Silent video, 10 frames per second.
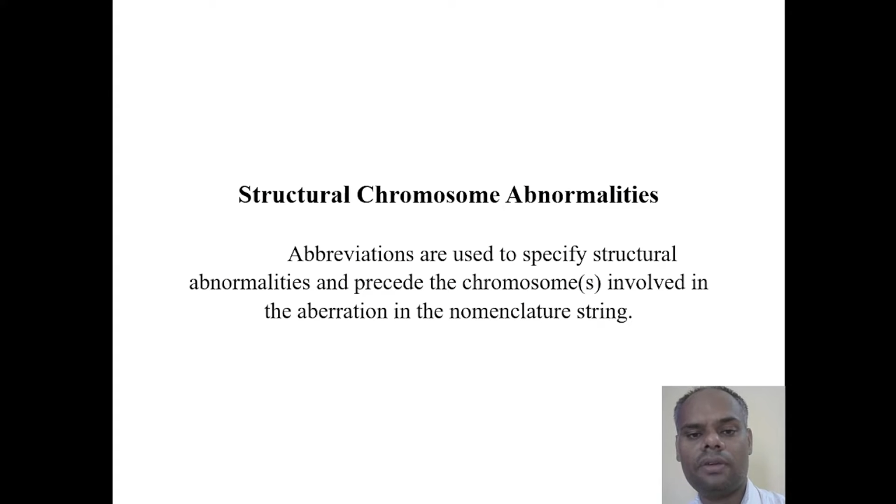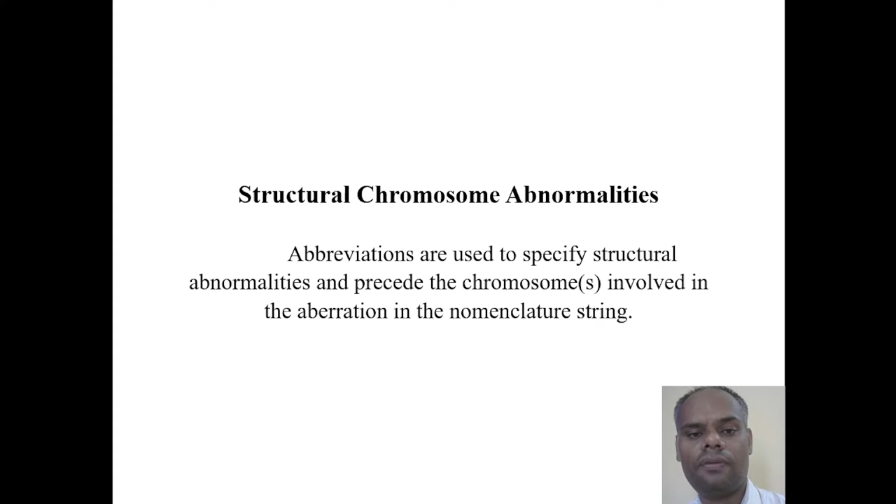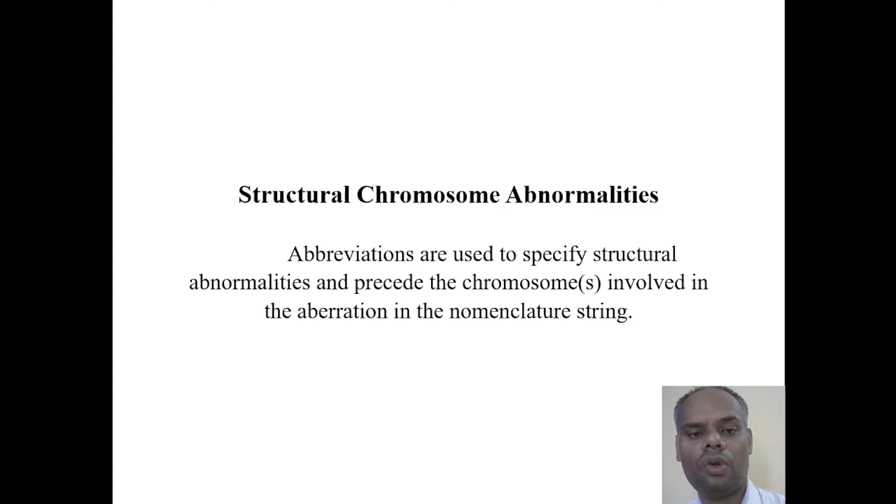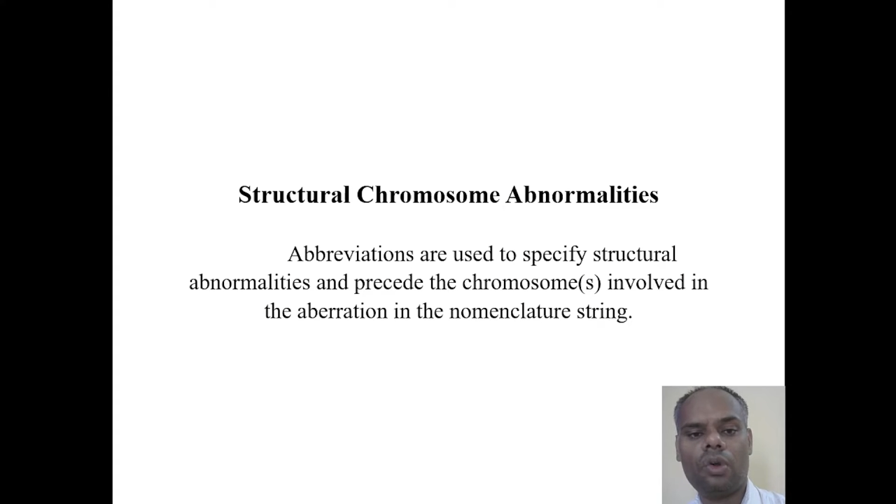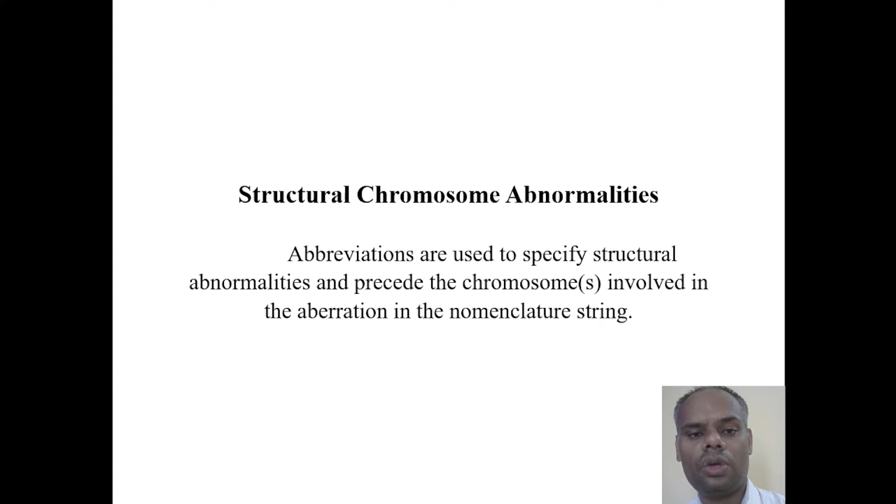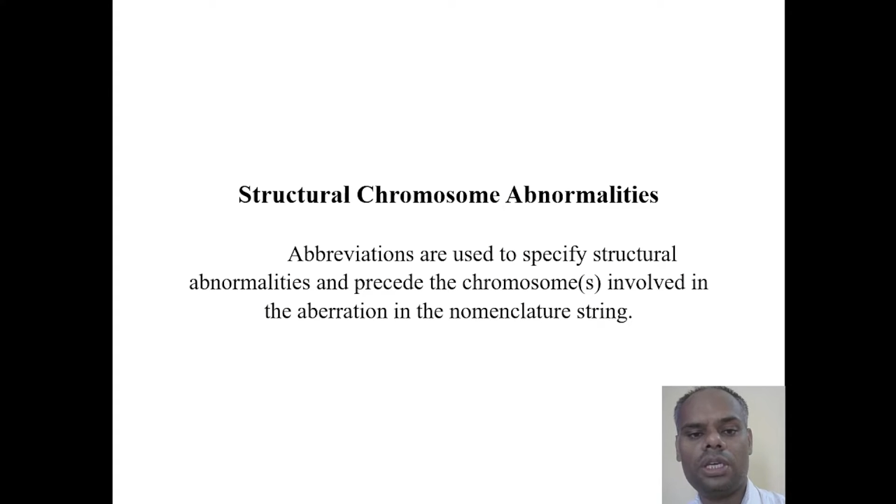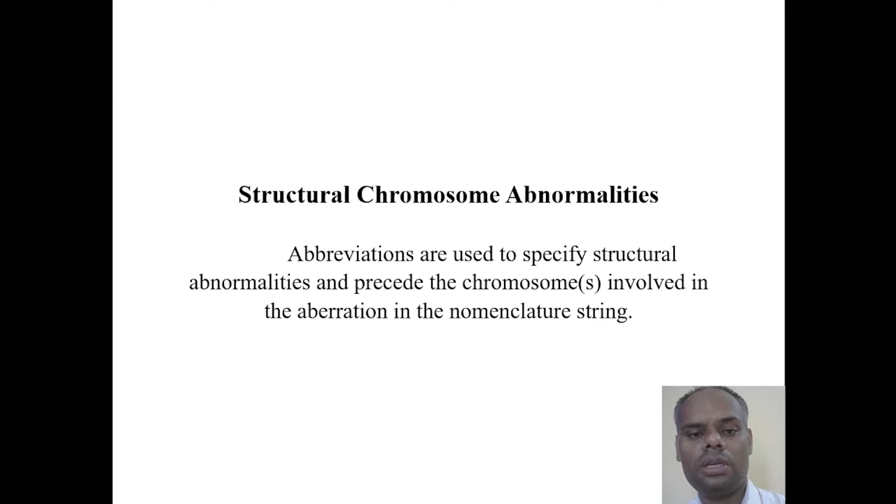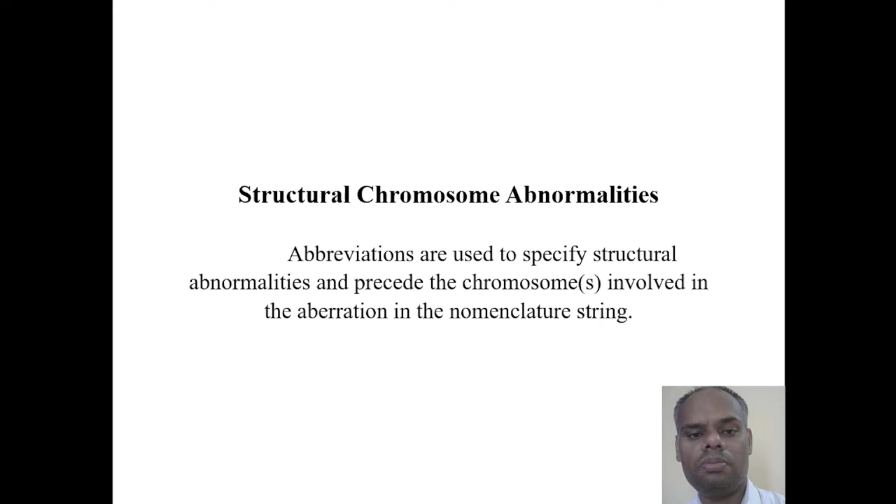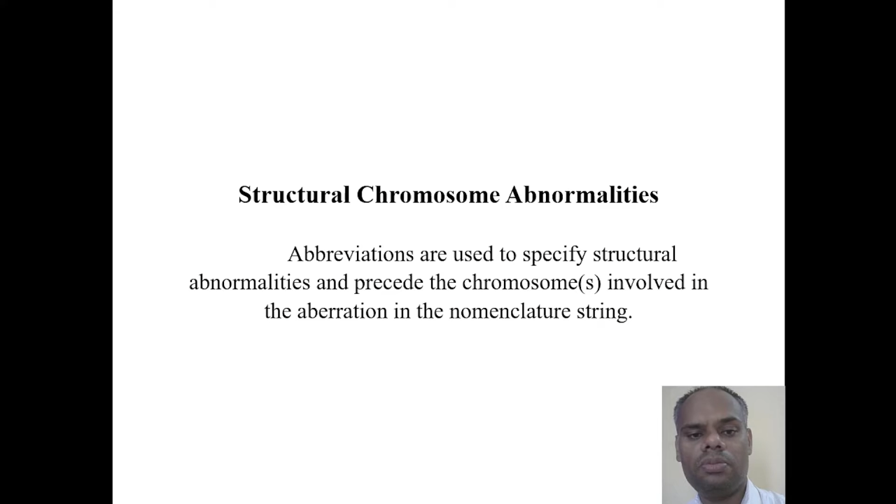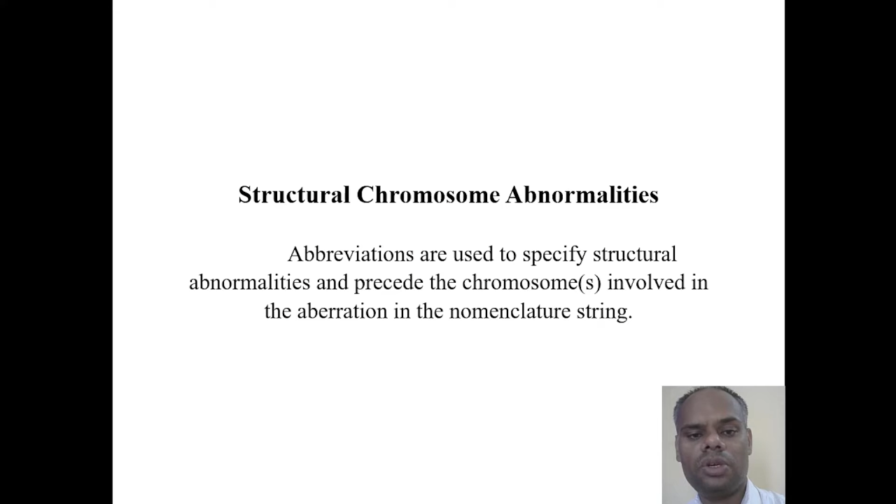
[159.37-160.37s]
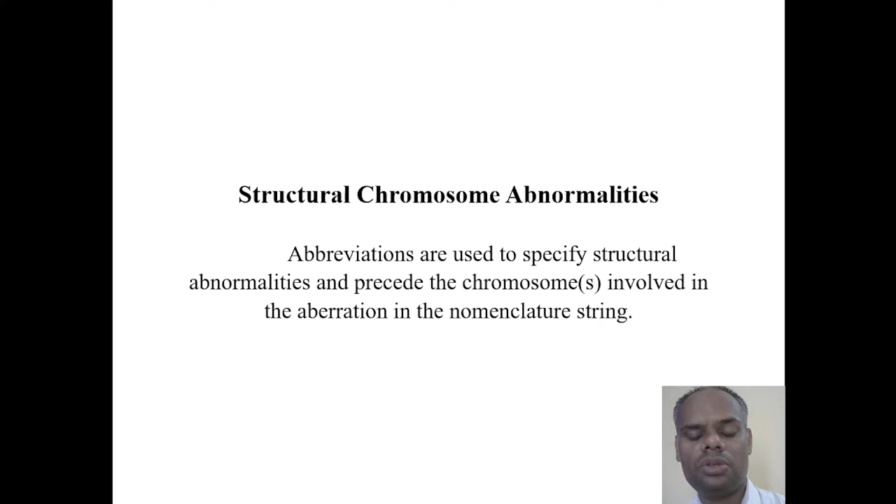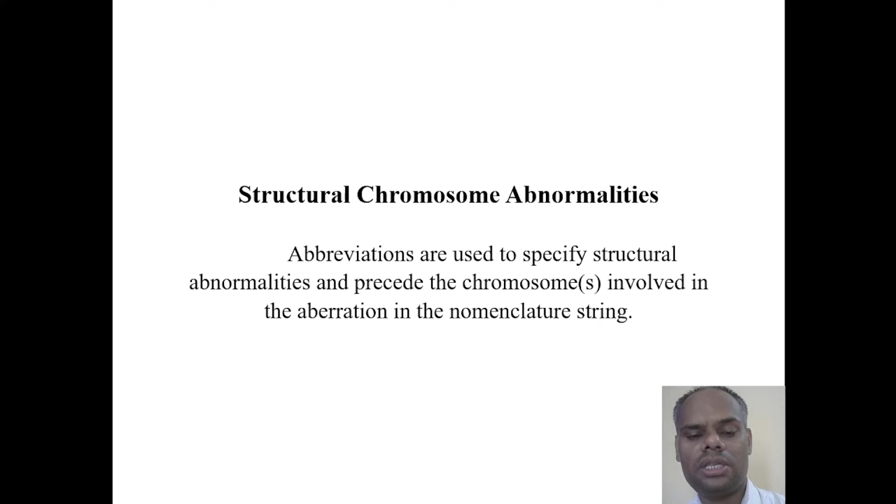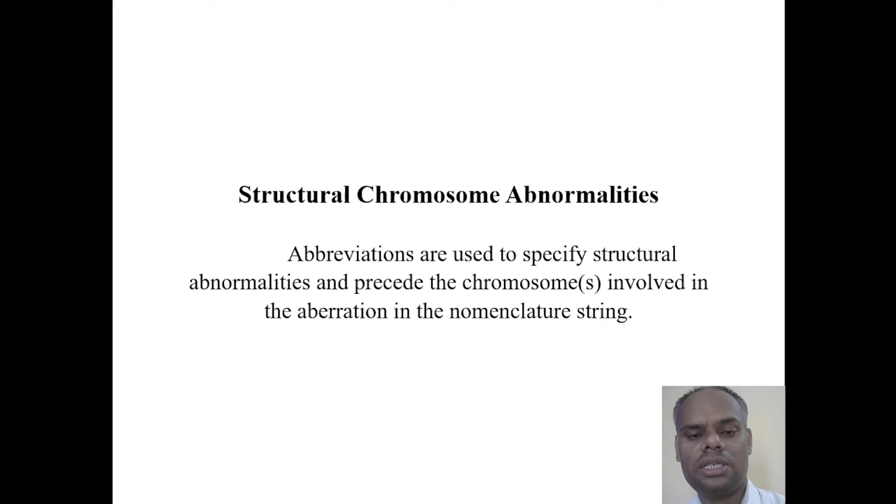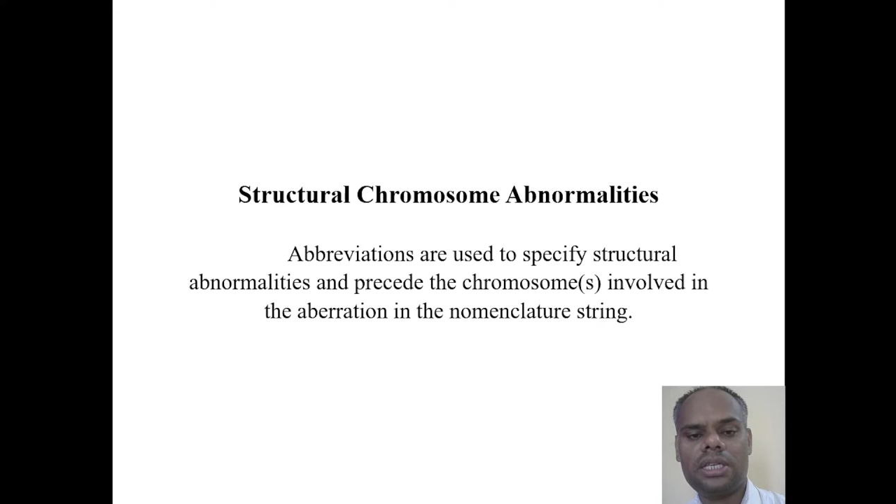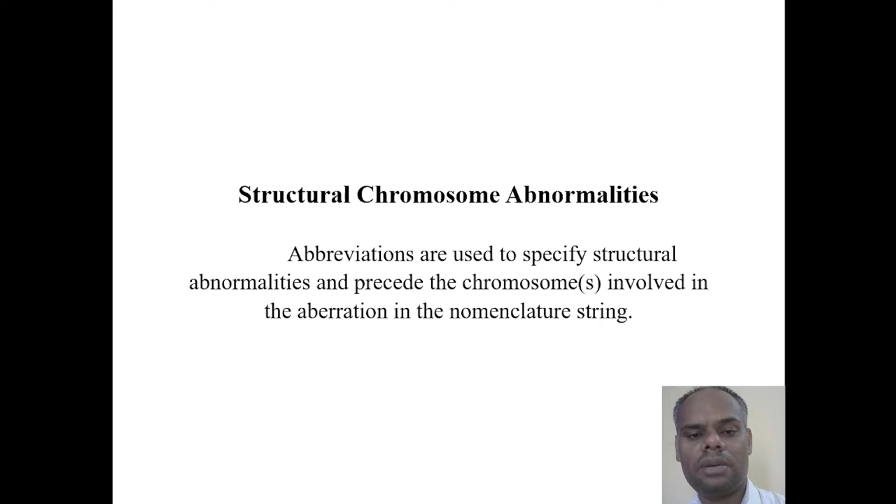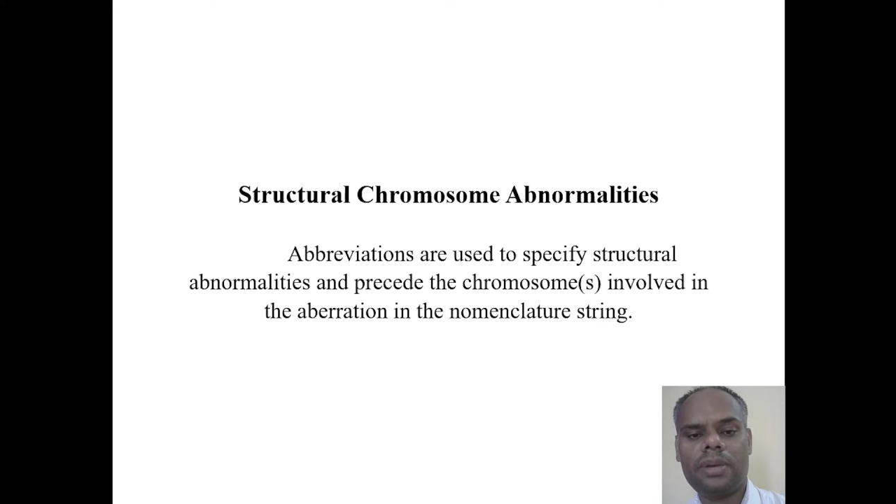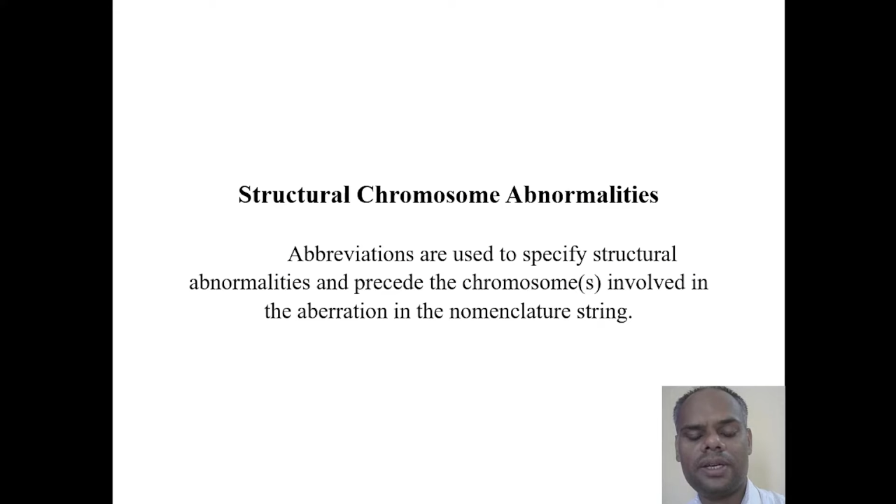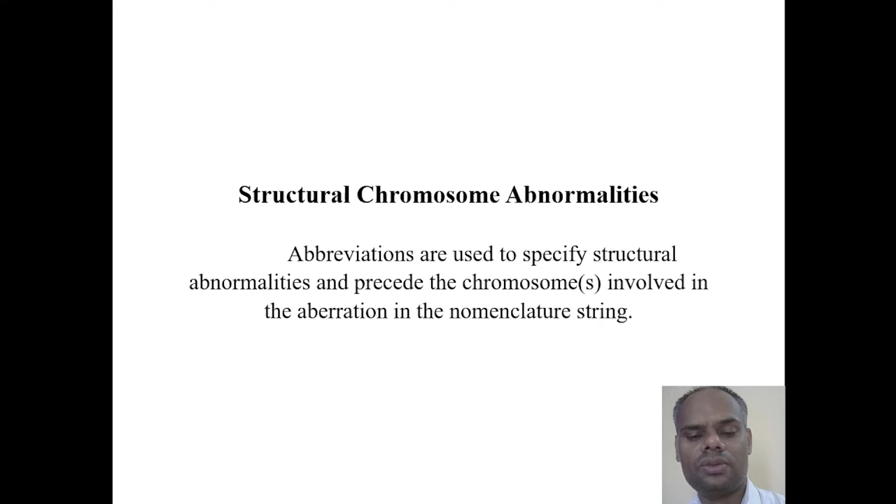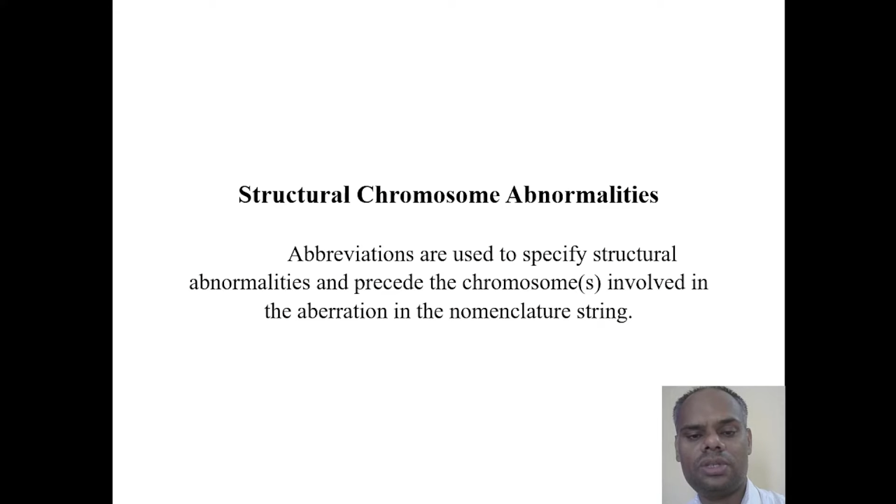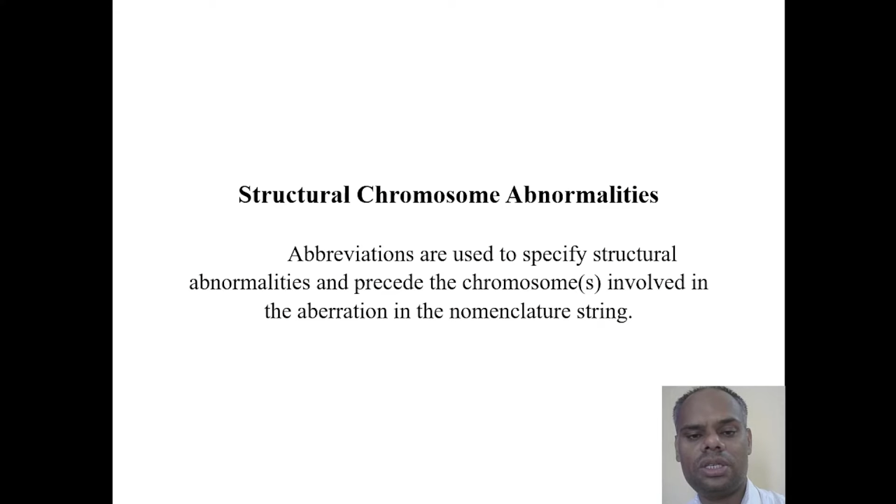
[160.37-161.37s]
following meiosis and
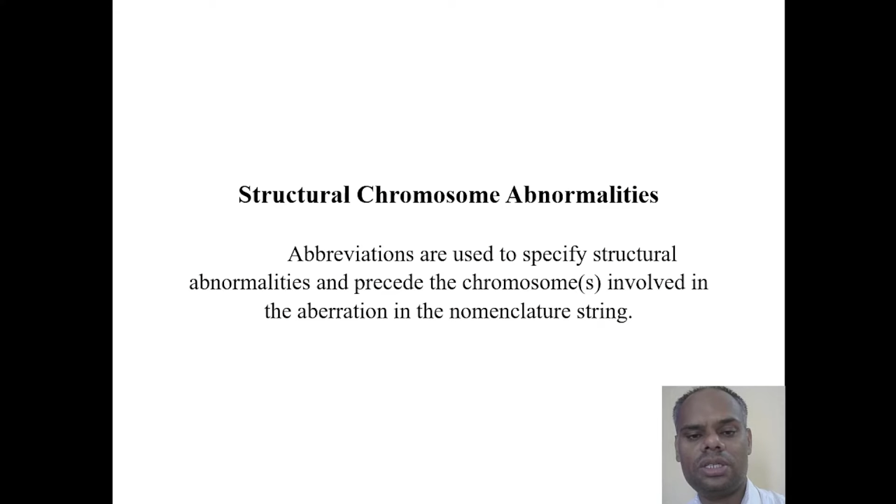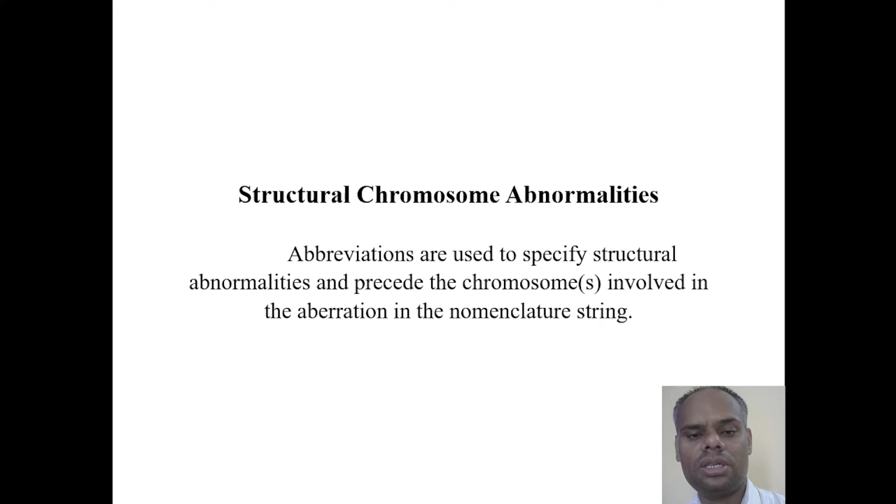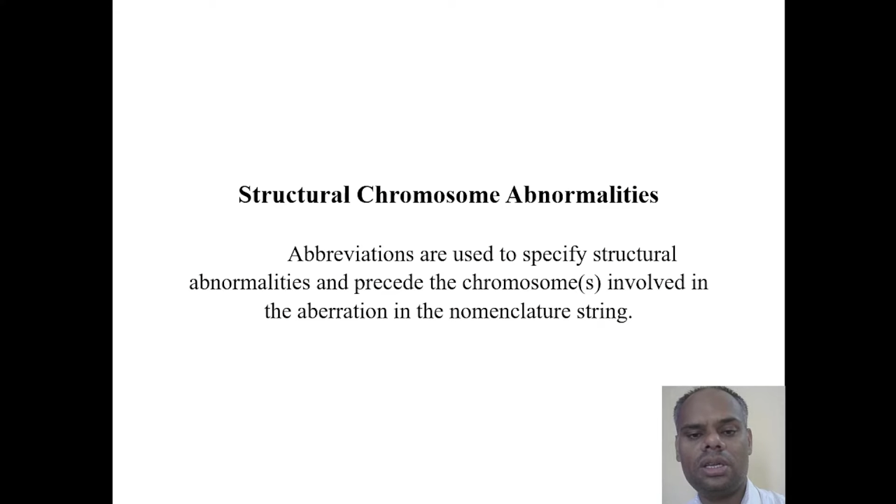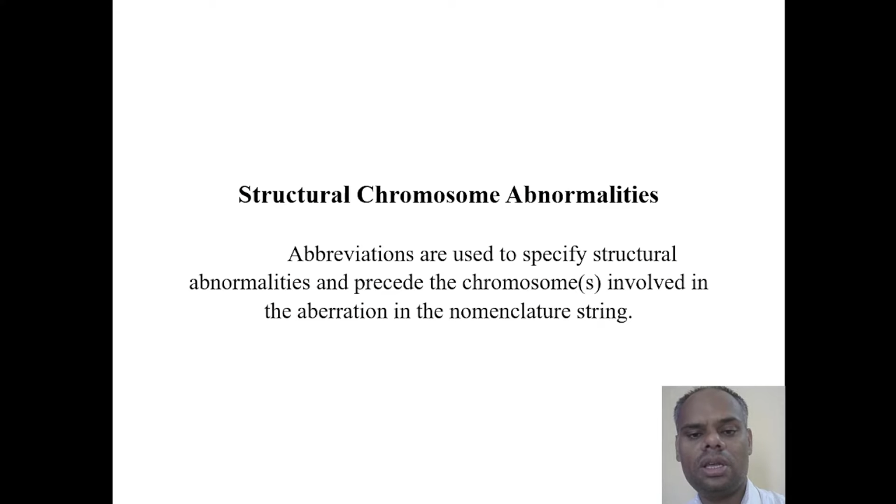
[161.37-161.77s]
mitosis.